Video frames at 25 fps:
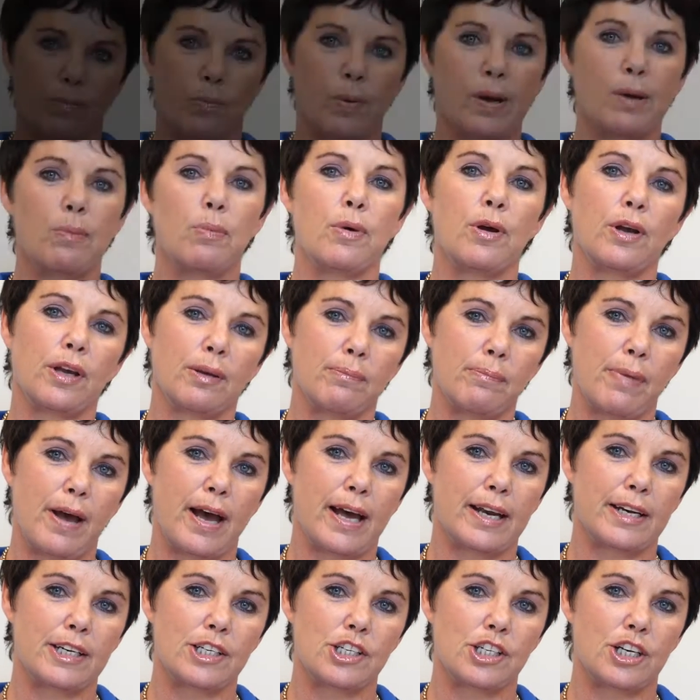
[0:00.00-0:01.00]
We work in
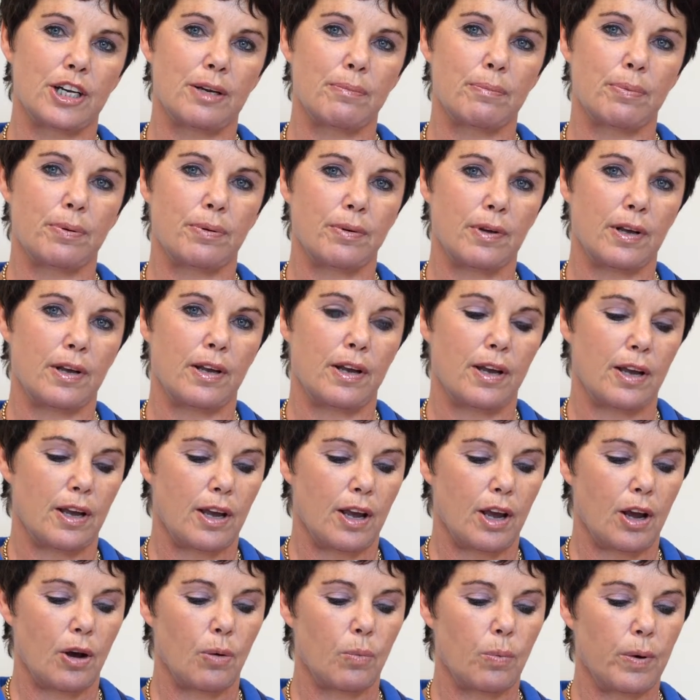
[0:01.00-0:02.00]
partnership
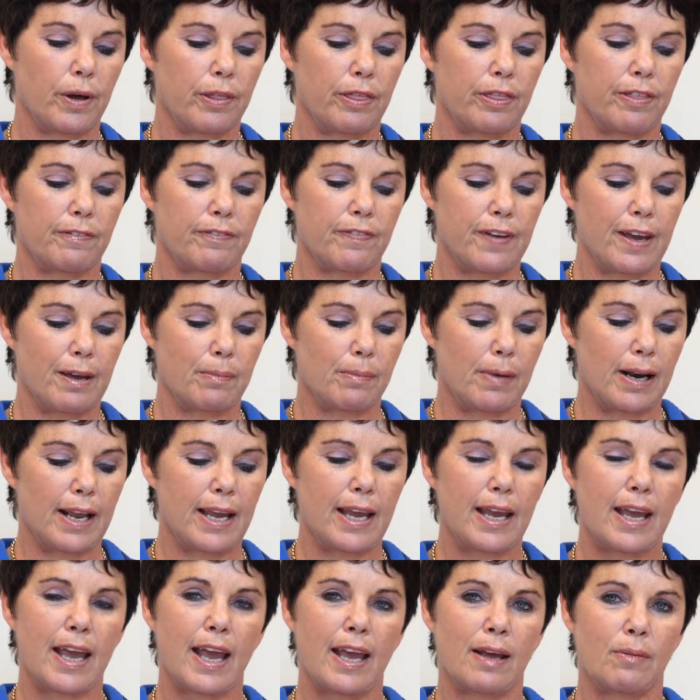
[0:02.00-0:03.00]
with the
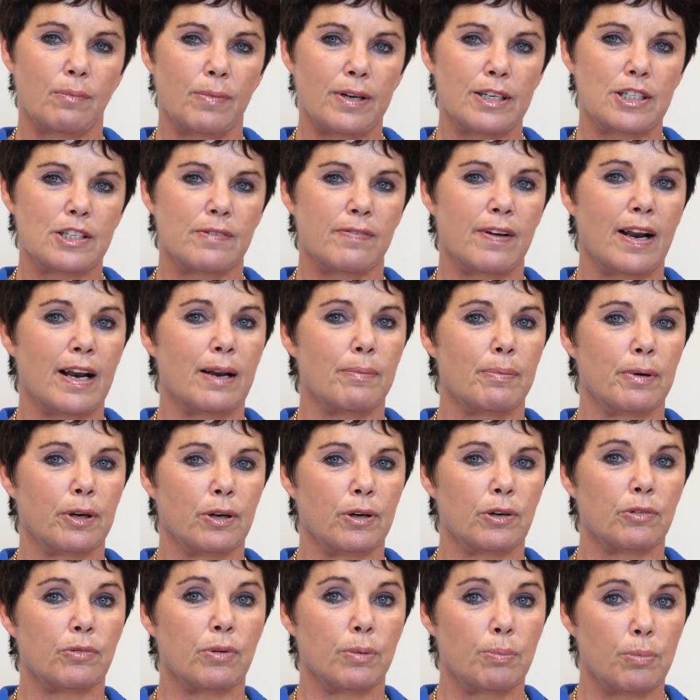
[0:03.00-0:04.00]
family and we develop a
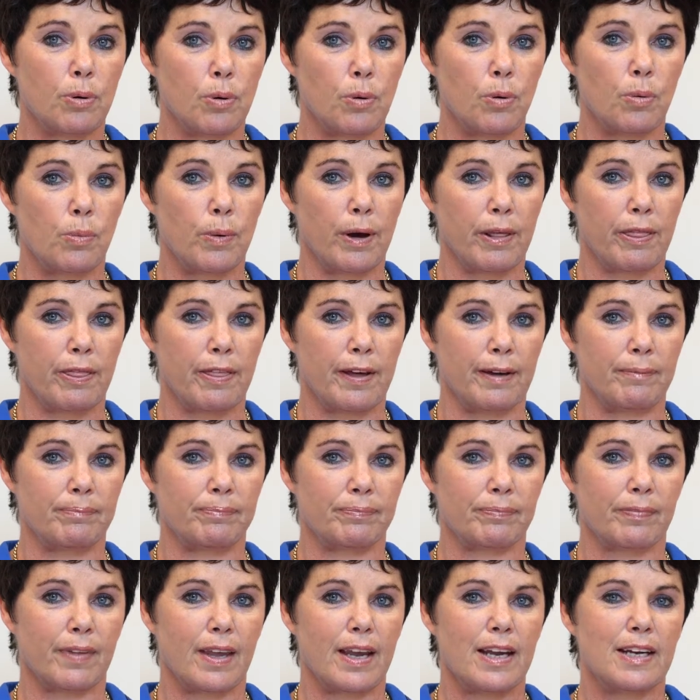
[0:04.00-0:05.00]
good rapport with
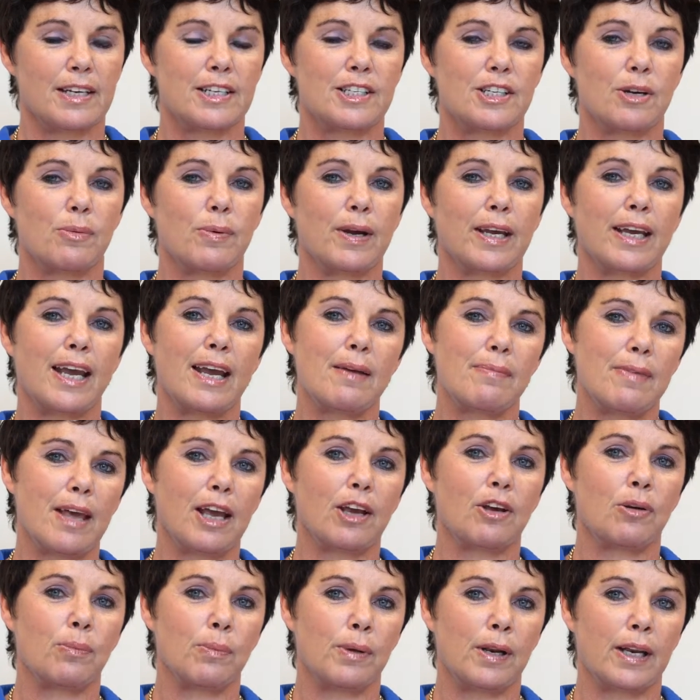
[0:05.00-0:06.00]
them. So we keep
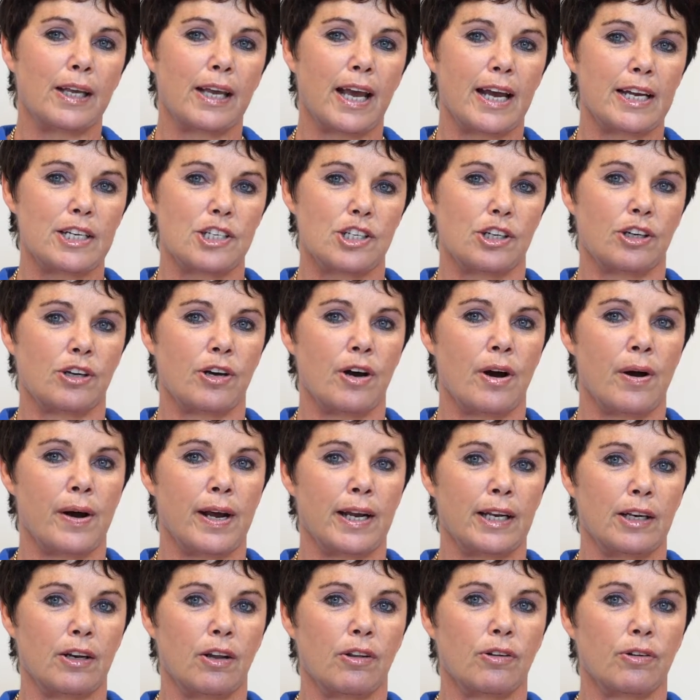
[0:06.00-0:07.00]
that communication
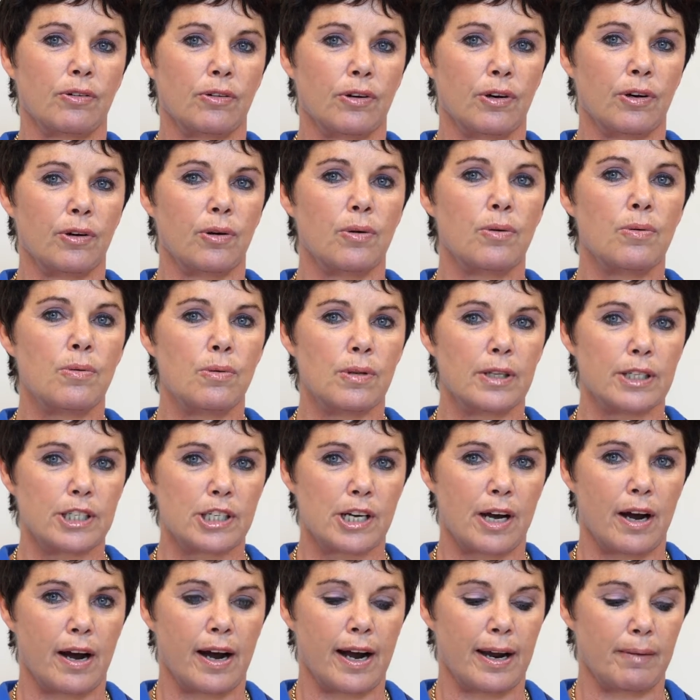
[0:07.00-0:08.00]
going through all the
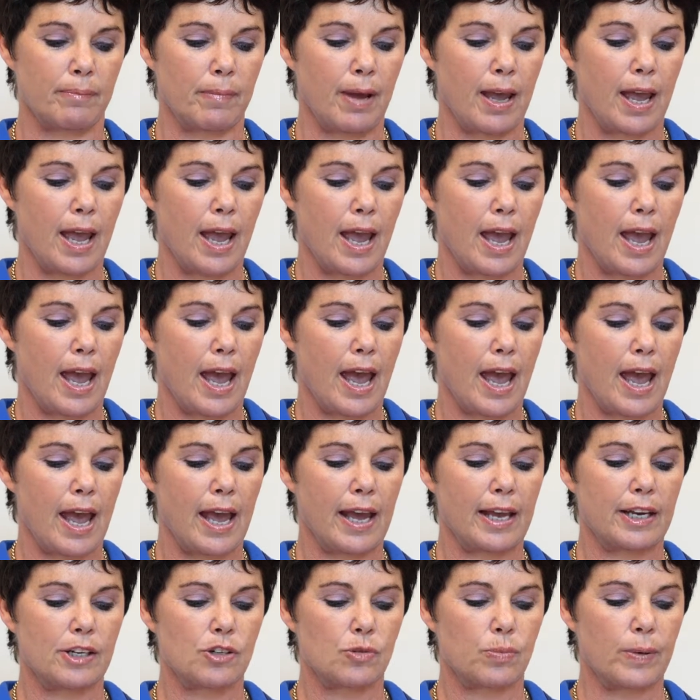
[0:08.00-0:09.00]
time,
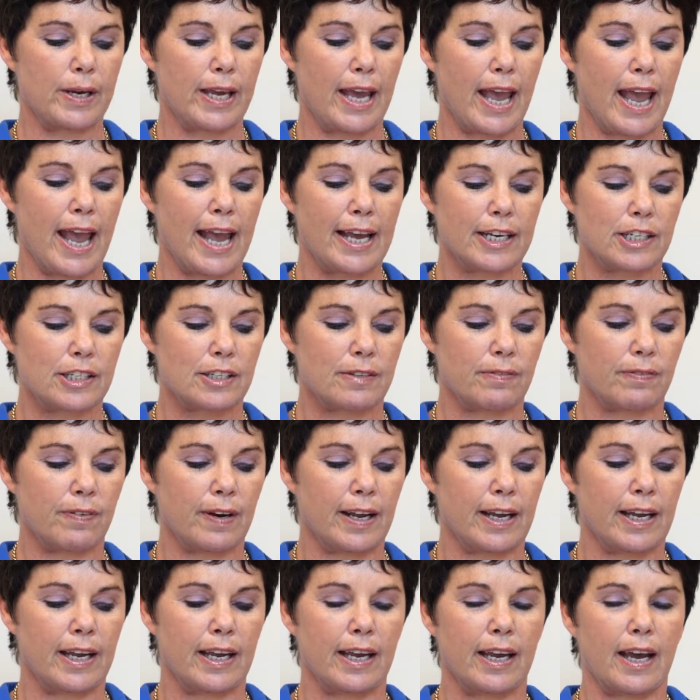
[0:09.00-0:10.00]
and we
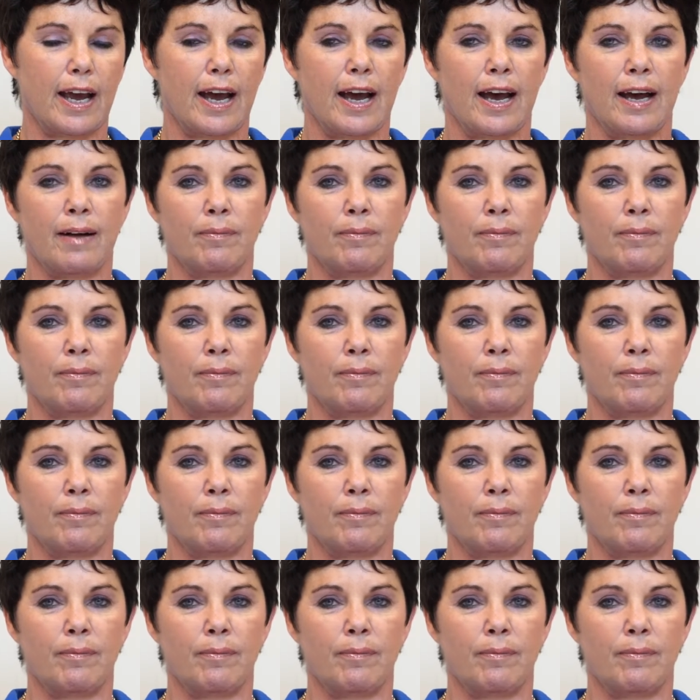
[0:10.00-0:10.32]
actively